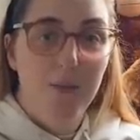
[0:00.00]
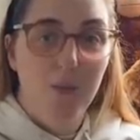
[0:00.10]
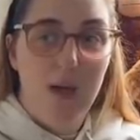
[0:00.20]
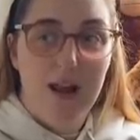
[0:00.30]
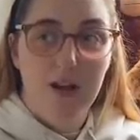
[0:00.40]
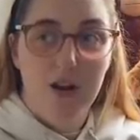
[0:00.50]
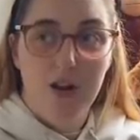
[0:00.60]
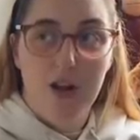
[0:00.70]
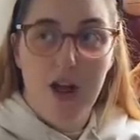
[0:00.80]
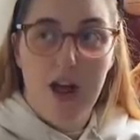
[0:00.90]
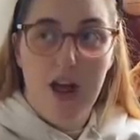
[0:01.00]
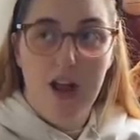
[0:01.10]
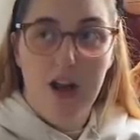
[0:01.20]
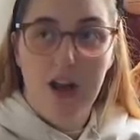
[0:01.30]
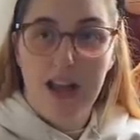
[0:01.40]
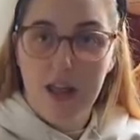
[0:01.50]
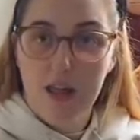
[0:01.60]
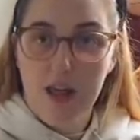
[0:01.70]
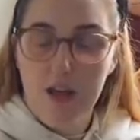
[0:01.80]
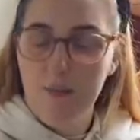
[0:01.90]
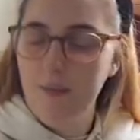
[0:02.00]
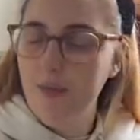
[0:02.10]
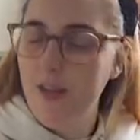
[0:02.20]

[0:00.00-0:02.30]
We had I don't know